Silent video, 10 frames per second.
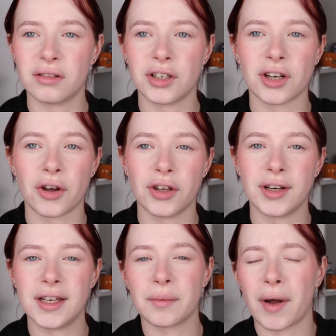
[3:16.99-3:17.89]
You know, you
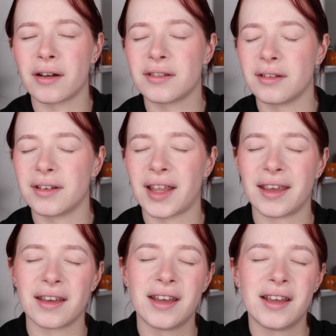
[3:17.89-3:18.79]
need about
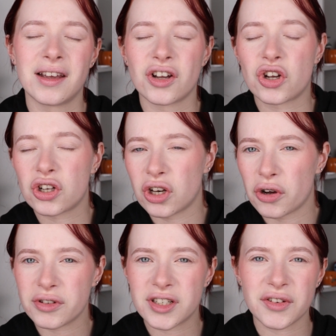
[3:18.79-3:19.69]
like
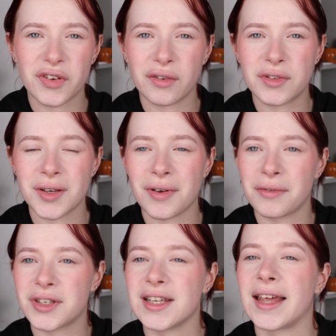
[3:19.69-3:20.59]
close to
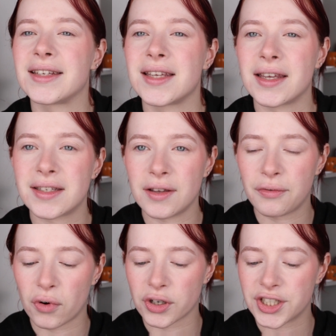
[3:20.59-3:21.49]
50-50, like
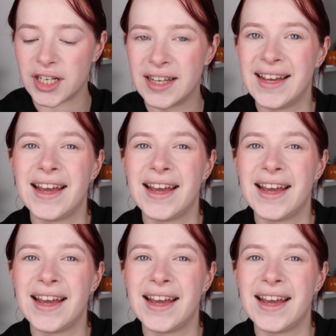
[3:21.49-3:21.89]
60-40.